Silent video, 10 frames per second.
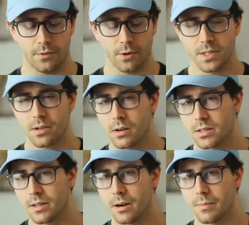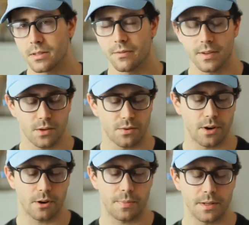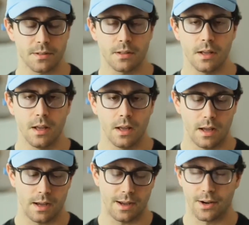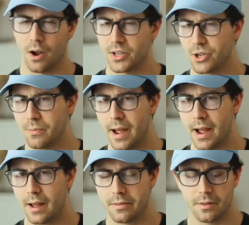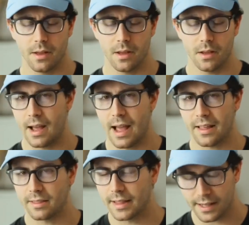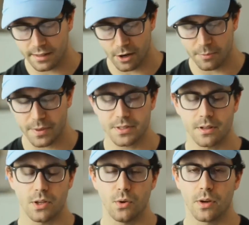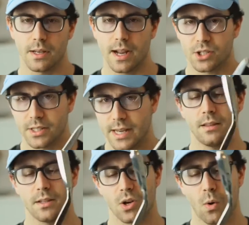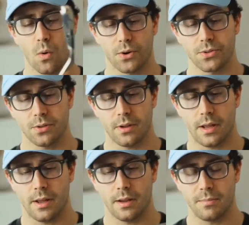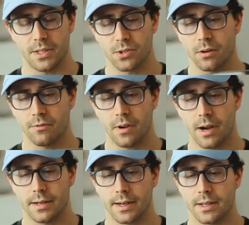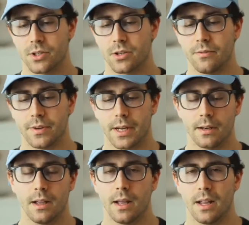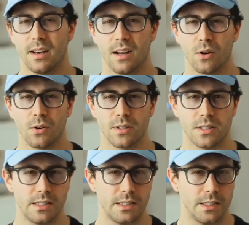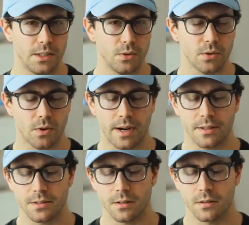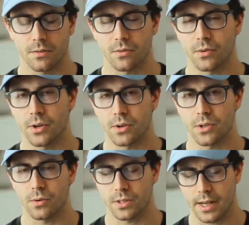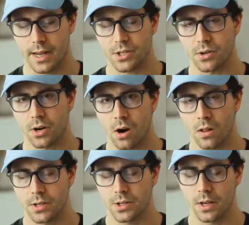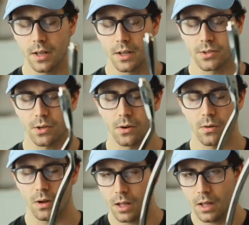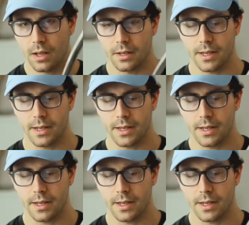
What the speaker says: If you're a massage therapist, a physiotherapist, an osteopath, athletic therapist, you can actually take this course and be certified and get a certificate and earn CEU credits through your association or college. So